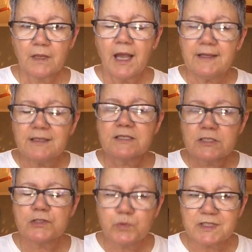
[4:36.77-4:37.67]
And this
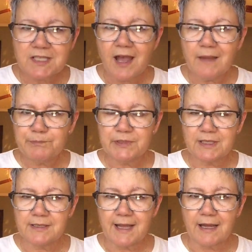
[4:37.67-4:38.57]
is what's
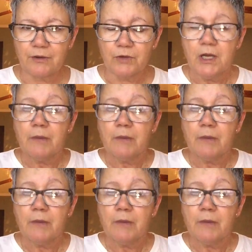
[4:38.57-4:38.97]
happening now.